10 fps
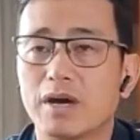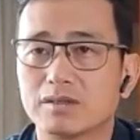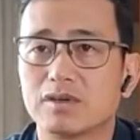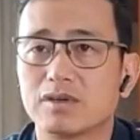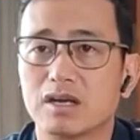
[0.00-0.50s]

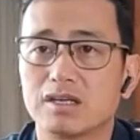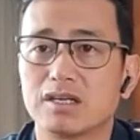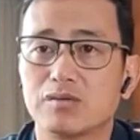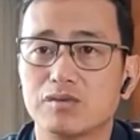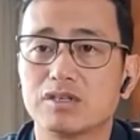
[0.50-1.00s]
parts of the
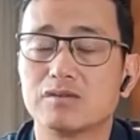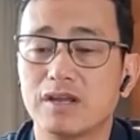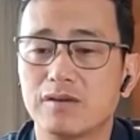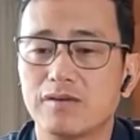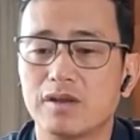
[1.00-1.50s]
country, which is
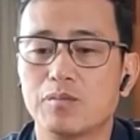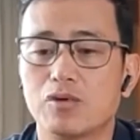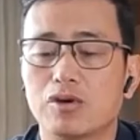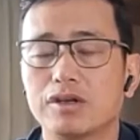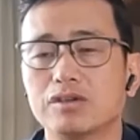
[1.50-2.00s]
very, very
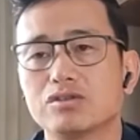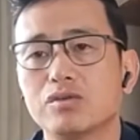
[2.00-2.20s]
important.